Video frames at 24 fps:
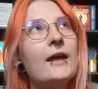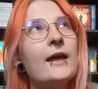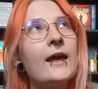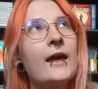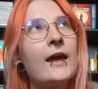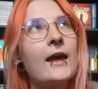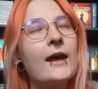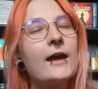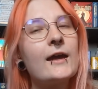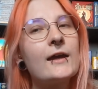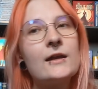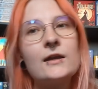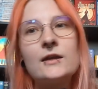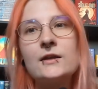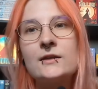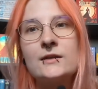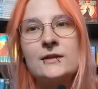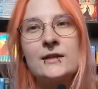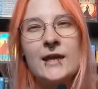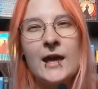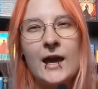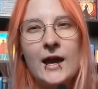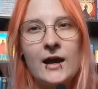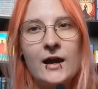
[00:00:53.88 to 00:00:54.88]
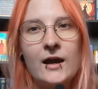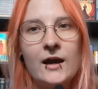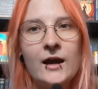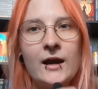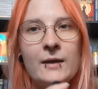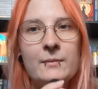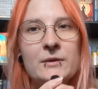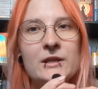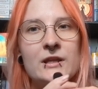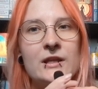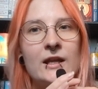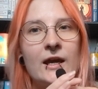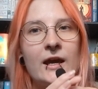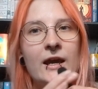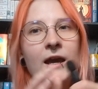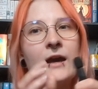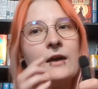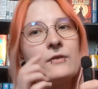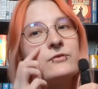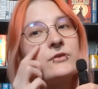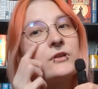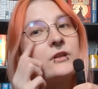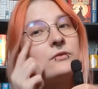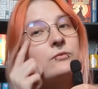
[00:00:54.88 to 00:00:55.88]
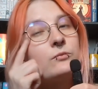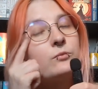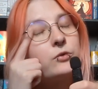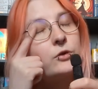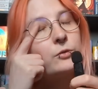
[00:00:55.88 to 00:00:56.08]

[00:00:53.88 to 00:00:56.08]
And yeah, I mean, I haven't even